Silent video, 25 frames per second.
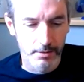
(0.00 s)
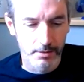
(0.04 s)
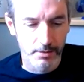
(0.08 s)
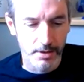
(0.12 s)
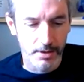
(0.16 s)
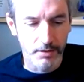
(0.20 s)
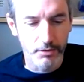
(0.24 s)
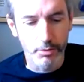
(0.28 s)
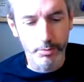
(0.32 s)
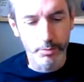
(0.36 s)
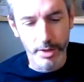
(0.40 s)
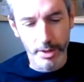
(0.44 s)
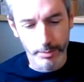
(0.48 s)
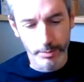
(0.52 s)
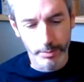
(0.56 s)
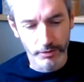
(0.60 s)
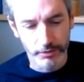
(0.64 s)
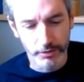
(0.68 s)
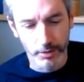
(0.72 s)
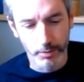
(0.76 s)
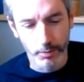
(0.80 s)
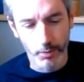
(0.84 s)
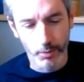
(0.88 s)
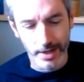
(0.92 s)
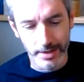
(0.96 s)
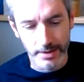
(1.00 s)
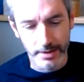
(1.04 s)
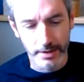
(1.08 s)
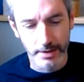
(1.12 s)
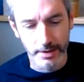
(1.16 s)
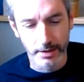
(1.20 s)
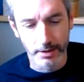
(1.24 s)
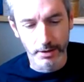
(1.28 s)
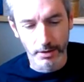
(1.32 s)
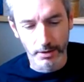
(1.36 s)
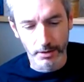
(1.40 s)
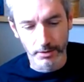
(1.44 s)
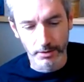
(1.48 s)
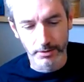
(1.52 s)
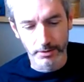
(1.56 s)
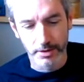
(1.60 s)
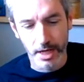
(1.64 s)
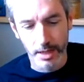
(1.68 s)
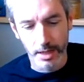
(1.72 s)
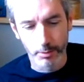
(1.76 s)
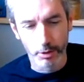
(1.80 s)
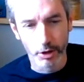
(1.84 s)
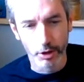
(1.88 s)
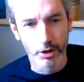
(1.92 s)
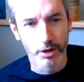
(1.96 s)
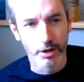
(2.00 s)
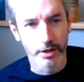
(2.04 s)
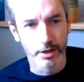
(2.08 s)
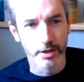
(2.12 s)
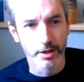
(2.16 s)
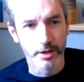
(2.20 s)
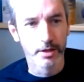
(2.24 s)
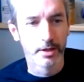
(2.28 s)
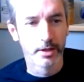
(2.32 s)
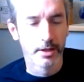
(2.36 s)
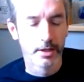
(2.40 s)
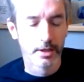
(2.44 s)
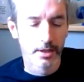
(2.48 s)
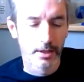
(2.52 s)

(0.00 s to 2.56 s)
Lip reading: several people from West Hill neighborhood